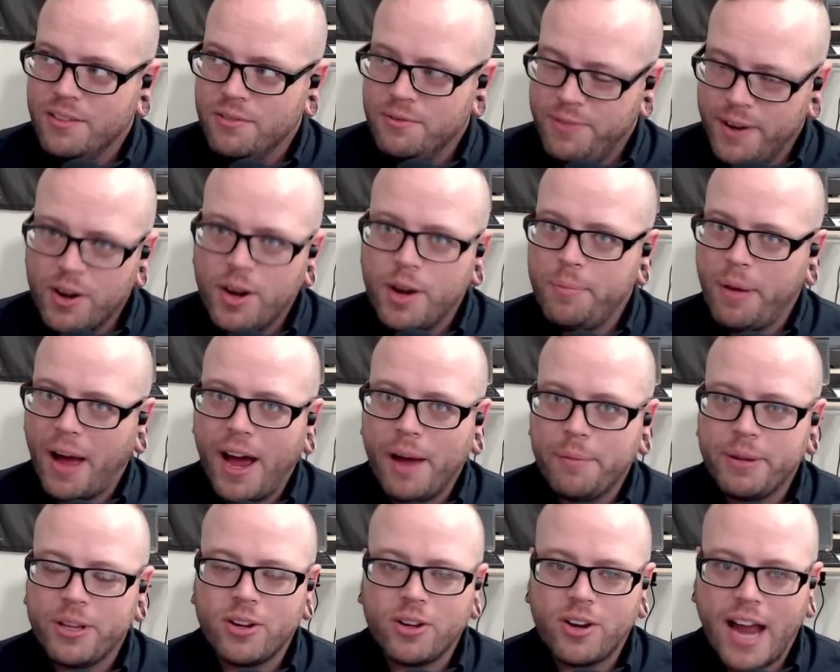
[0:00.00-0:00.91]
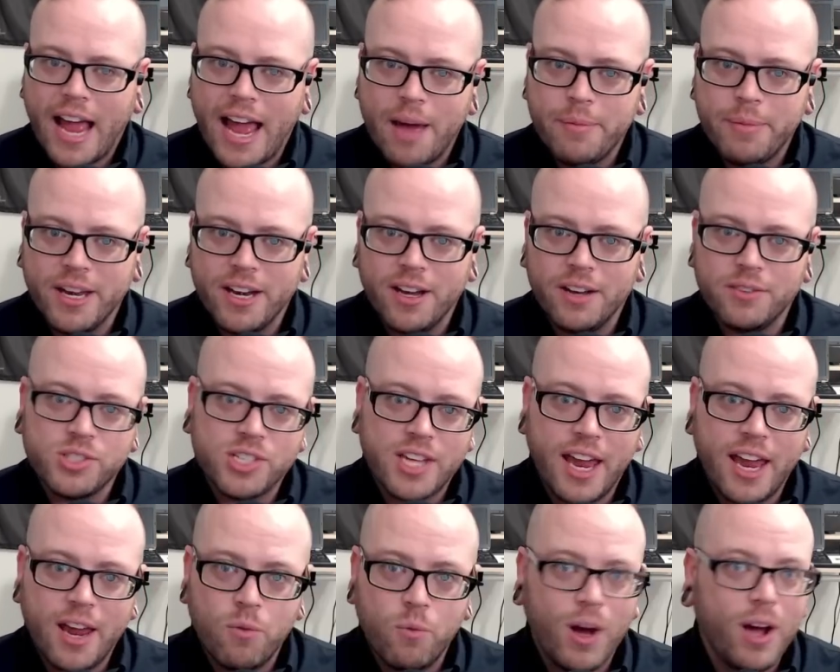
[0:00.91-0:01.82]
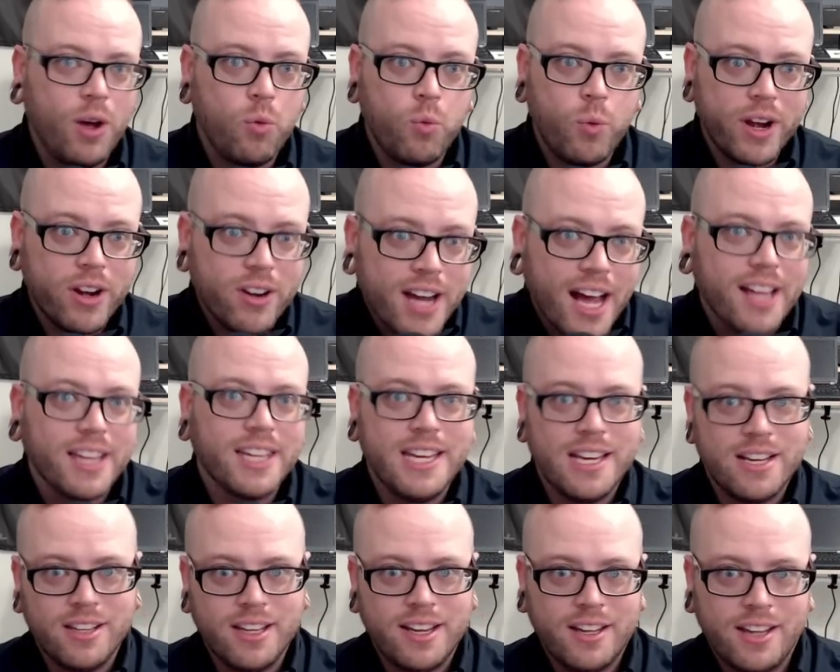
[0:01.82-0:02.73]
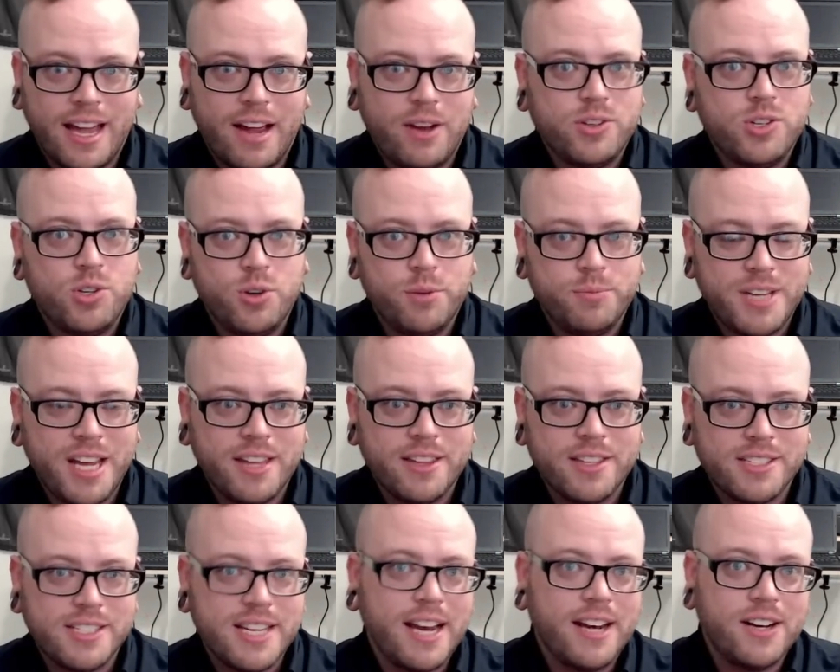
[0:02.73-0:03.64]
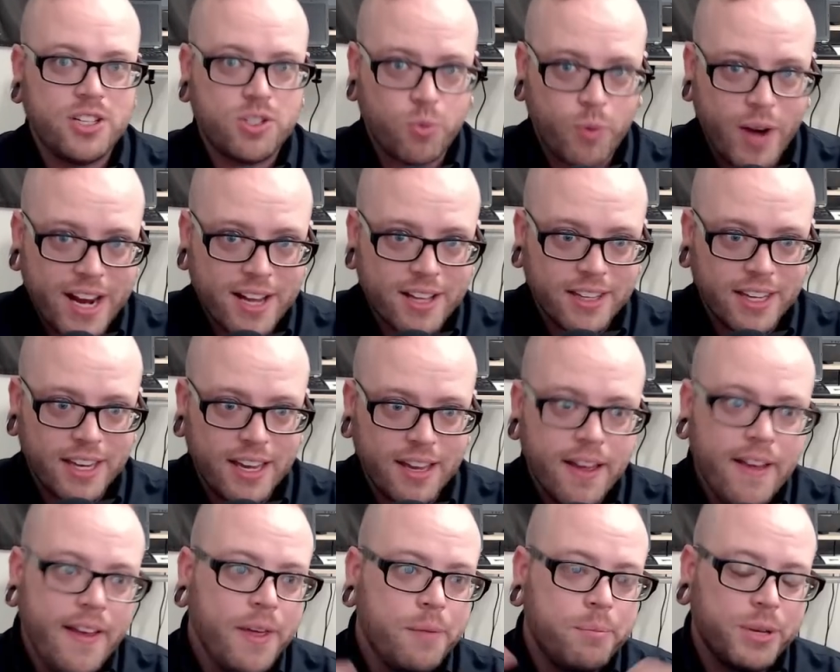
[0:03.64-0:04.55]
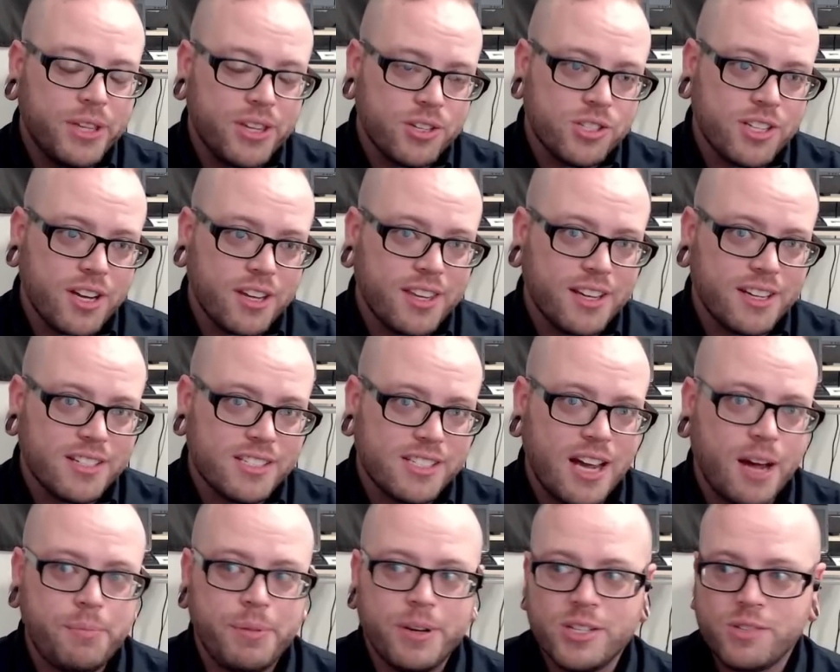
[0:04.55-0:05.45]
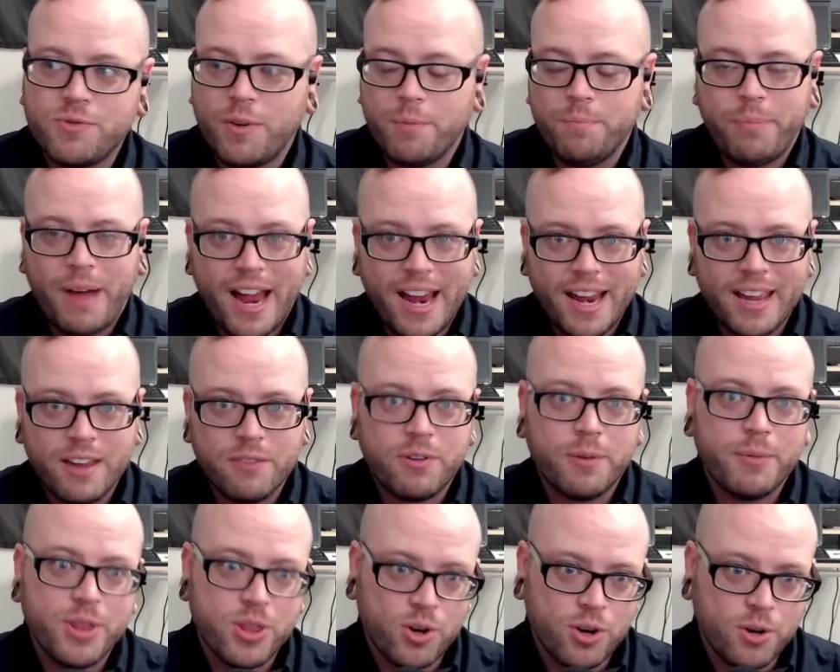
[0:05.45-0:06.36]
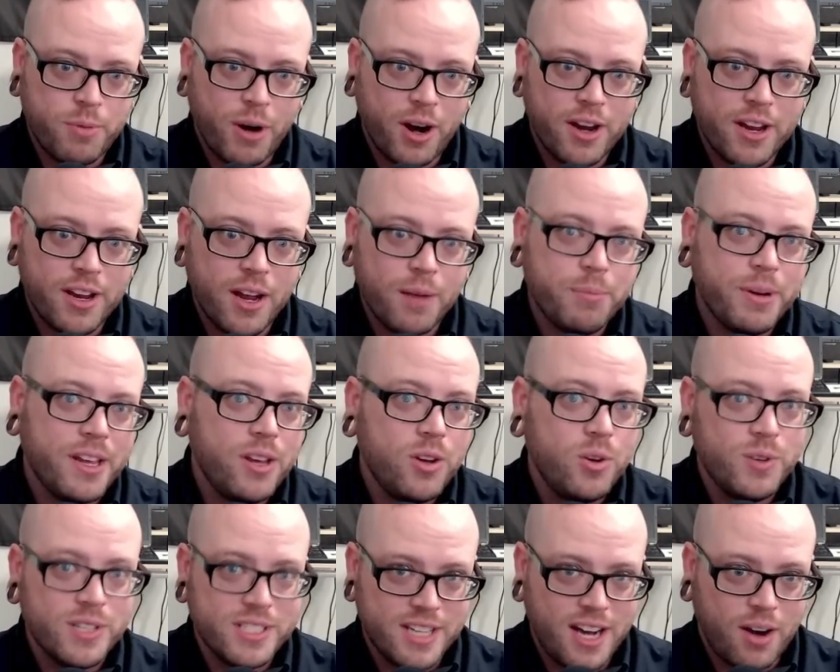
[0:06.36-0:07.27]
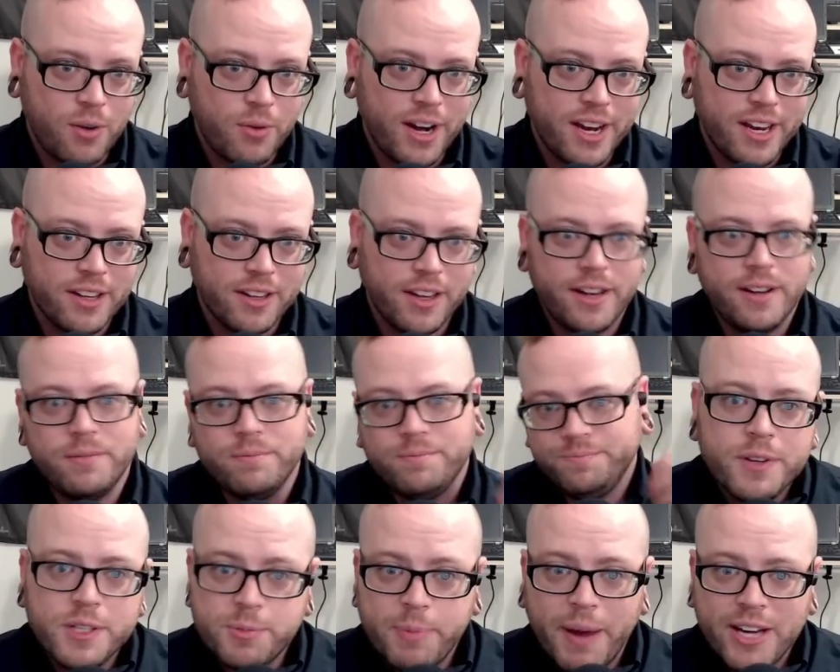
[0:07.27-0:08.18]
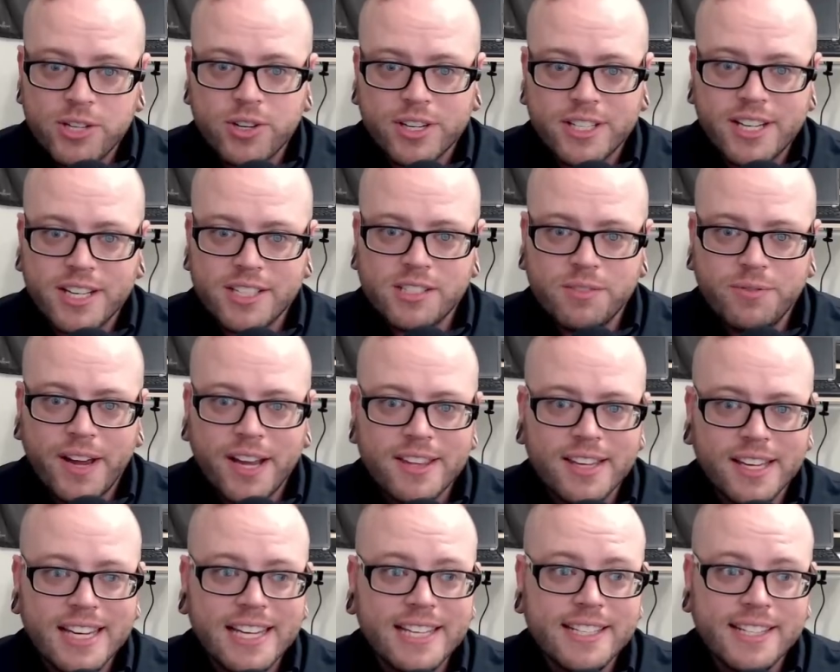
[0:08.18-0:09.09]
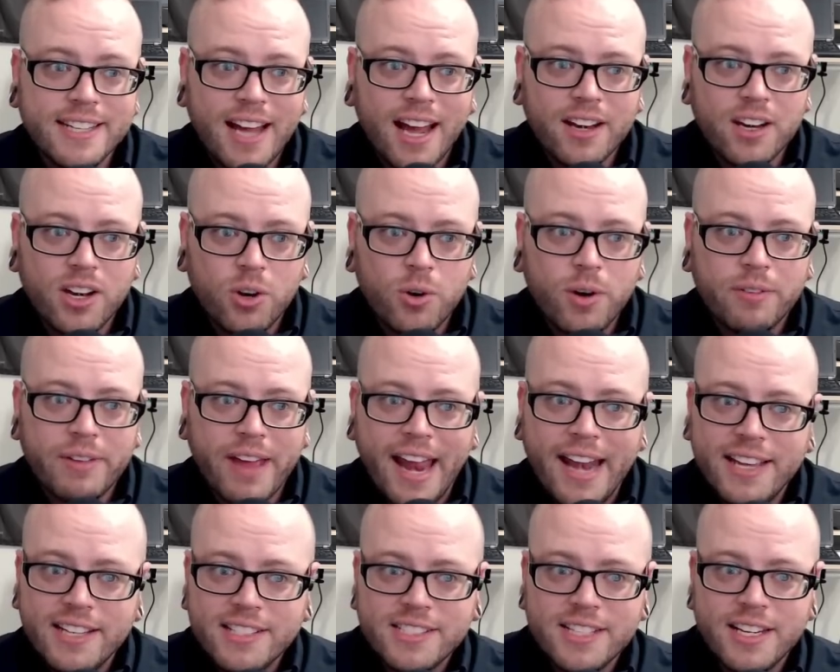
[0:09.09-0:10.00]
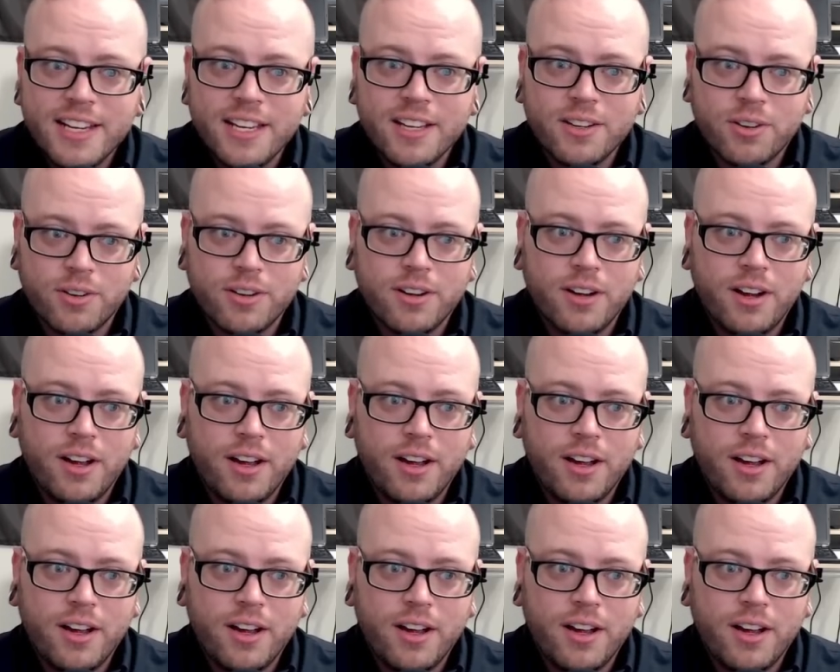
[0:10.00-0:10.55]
very popular habit of saying, well, we're not legally allowed to obtain this data directly, but there's nothing to stop us from buying it from a third-party company who is not regulated. Fitzpatrick testified that he did not know of any city